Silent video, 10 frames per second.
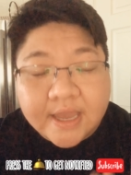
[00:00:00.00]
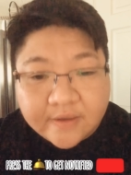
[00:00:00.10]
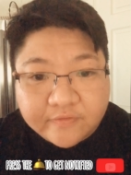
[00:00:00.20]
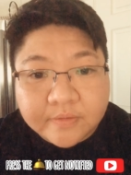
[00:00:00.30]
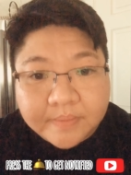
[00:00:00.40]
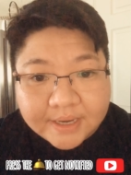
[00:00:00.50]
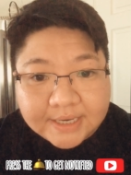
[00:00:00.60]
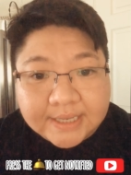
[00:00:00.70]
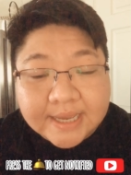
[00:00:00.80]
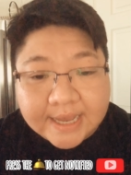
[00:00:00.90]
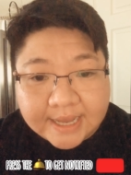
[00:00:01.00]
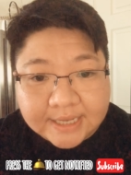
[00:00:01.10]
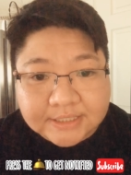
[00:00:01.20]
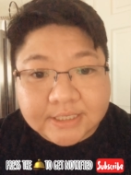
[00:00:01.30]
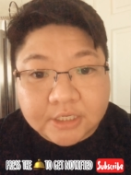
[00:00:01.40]
Everybody
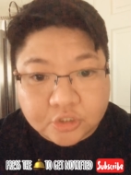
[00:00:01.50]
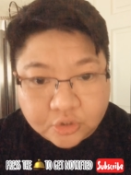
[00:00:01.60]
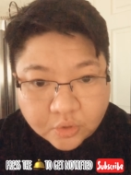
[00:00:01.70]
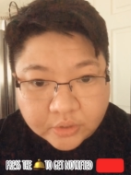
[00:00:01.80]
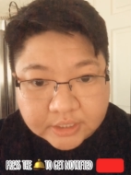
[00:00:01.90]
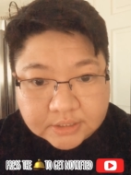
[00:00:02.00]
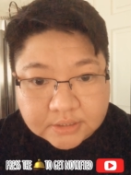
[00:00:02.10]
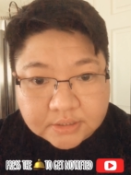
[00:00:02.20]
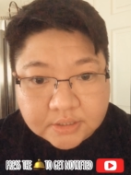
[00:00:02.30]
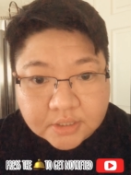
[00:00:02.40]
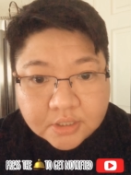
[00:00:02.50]
has a choice.